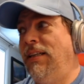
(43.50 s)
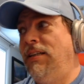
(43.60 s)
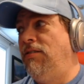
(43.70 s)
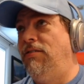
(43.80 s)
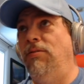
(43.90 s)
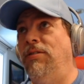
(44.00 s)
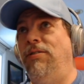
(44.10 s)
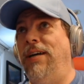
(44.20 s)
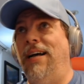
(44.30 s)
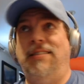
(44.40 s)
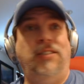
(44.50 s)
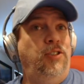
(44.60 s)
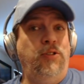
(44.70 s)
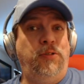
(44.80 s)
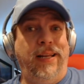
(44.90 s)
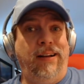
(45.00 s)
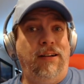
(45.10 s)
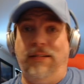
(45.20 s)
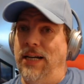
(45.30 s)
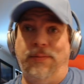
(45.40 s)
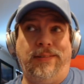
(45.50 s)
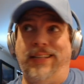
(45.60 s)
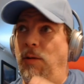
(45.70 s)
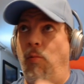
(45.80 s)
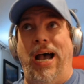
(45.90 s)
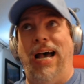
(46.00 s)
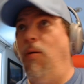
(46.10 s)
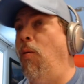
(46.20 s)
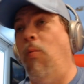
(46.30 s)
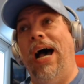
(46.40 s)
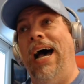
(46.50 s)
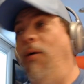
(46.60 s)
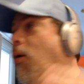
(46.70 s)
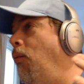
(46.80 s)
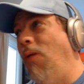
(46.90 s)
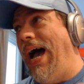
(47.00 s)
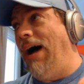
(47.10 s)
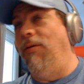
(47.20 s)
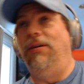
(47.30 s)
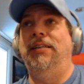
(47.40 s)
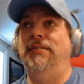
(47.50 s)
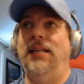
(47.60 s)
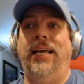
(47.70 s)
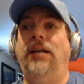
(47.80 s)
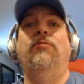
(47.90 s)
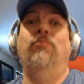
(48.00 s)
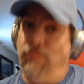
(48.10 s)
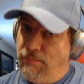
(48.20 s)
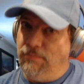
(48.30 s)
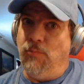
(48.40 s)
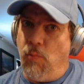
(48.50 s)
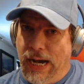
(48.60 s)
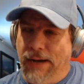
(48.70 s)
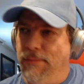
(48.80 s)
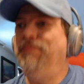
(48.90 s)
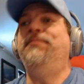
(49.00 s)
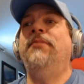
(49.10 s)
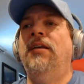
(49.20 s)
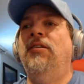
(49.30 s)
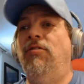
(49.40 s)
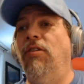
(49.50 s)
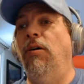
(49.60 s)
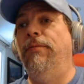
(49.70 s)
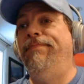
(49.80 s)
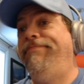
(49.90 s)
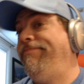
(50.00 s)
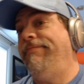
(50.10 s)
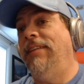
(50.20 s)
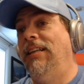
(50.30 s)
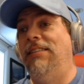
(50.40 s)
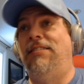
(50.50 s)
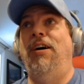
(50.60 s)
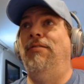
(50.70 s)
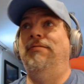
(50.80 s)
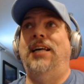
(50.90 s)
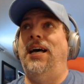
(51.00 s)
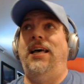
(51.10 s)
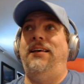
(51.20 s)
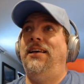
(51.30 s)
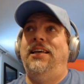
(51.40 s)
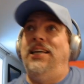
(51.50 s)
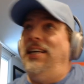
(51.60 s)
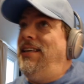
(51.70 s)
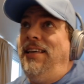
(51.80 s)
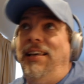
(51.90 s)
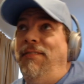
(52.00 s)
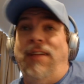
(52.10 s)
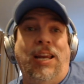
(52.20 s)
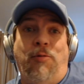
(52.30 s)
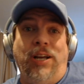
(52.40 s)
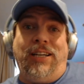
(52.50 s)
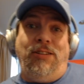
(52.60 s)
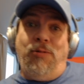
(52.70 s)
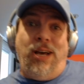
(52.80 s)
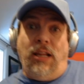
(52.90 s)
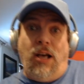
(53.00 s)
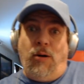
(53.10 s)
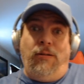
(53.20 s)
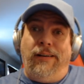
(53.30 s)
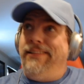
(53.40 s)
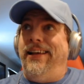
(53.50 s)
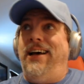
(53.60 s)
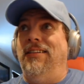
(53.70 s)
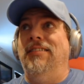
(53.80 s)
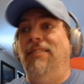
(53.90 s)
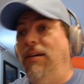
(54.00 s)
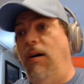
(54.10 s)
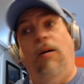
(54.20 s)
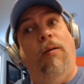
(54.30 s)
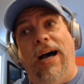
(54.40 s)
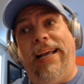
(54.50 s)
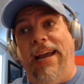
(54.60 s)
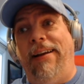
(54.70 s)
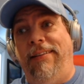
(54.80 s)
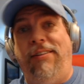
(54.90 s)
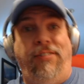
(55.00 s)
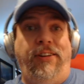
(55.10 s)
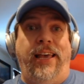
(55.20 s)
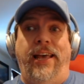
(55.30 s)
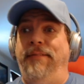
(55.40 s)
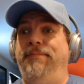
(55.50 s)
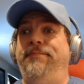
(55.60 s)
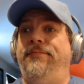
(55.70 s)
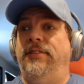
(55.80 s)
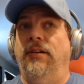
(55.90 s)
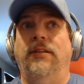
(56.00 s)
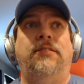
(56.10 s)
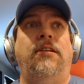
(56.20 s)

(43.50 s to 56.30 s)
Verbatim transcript: As soon as you guys introduced me to her, I was like, wow, wow, wow. Like, wow. So, let's go. If anyone could do Hello, Adele, oh, I guarantee she can. So, let's